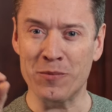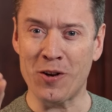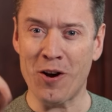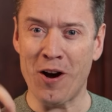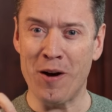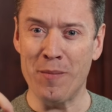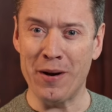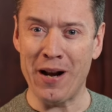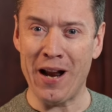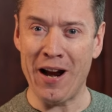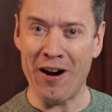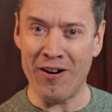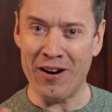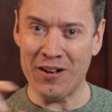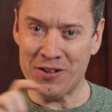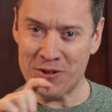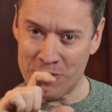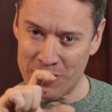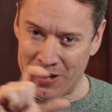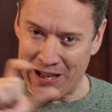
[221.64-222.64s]
common
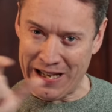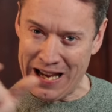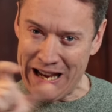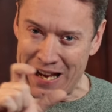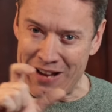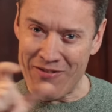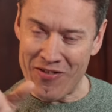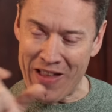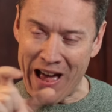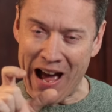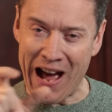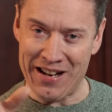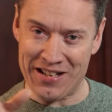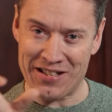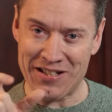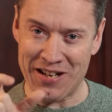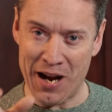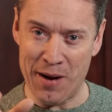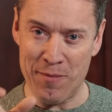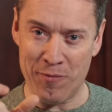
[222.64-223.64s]
era, so like in that
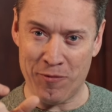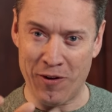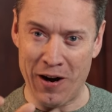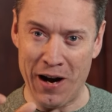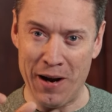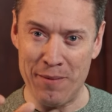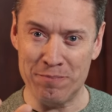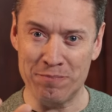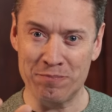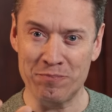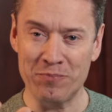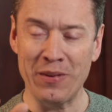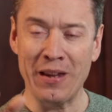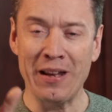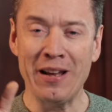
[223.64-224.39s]
time frame.